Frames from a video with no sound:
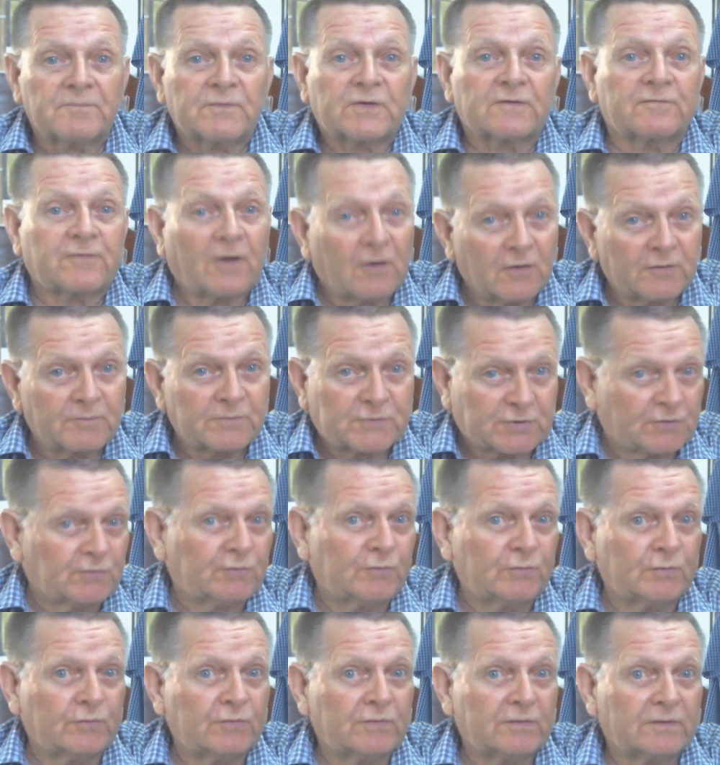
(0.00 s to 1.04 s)
to volume
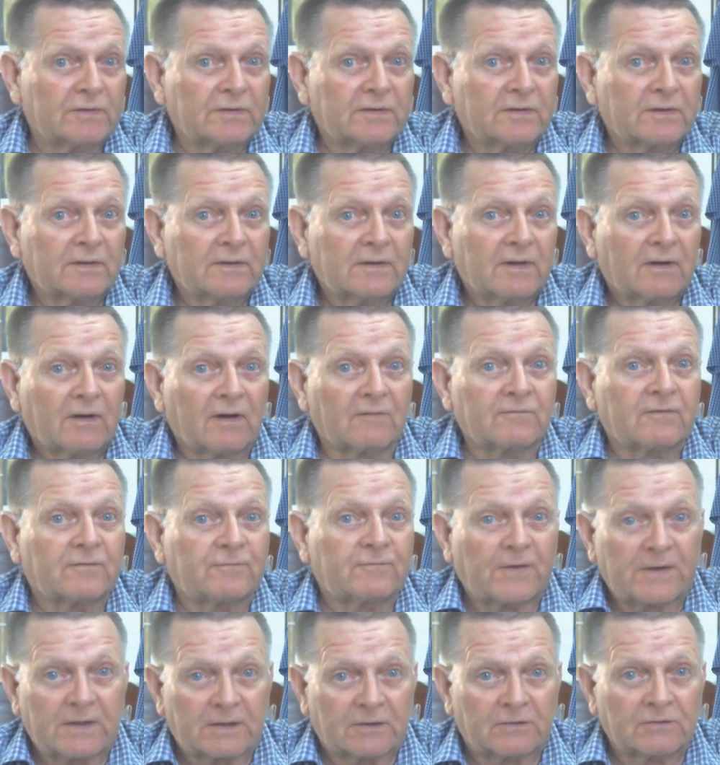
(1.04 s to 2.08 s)
2 of the
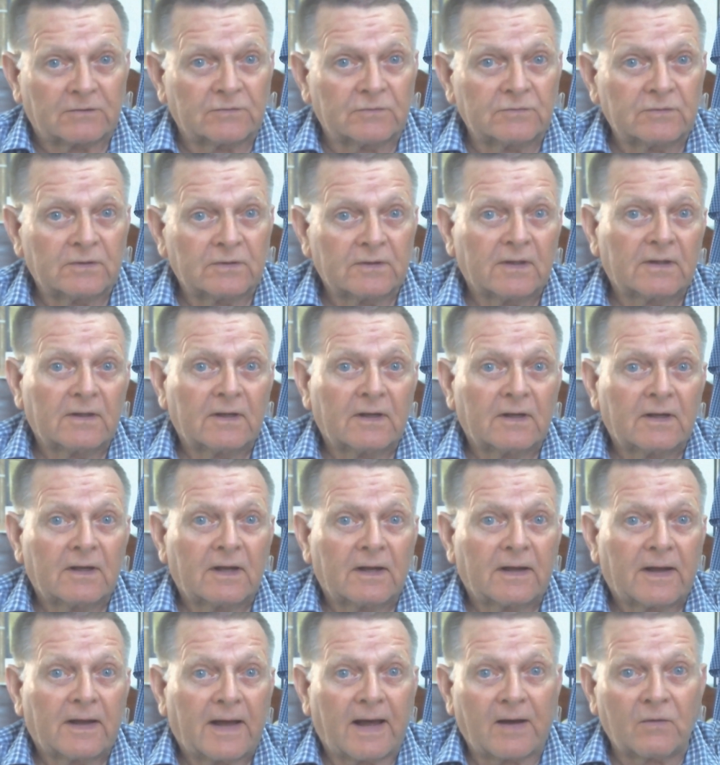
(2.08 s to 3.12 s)
video,
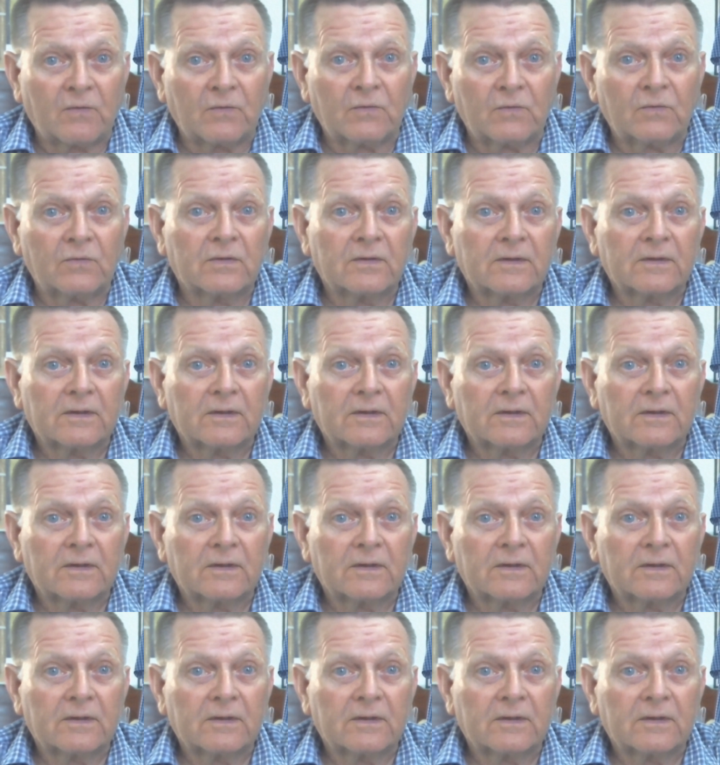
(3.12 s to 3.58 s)
How